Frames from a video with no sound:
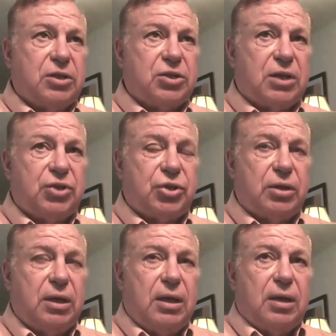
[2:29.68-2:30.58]

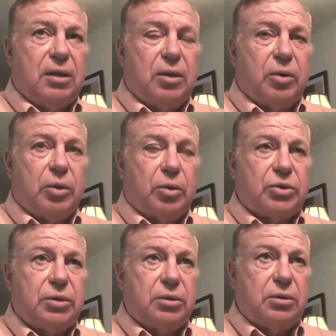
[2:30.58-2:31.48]
legislation, there there
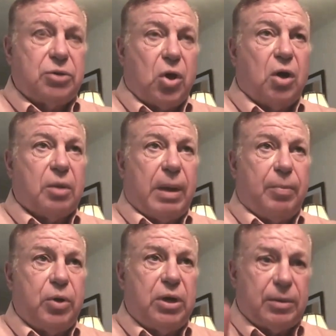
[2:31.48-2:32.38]
was talk
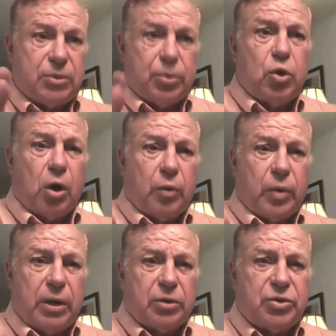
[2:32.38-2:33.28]
about putting up some
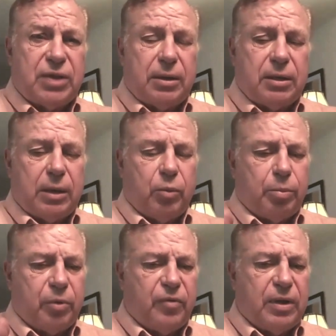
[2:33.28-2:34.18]
guardrails that, that
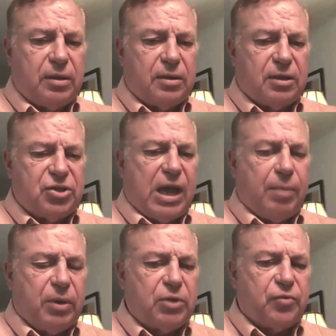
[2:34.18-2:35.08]
would prevent the
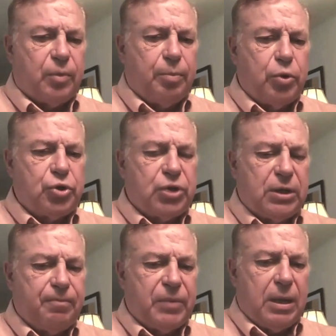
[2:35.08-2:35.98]
chaplains from
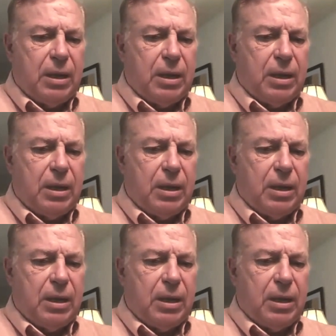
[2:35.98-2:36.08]
pushing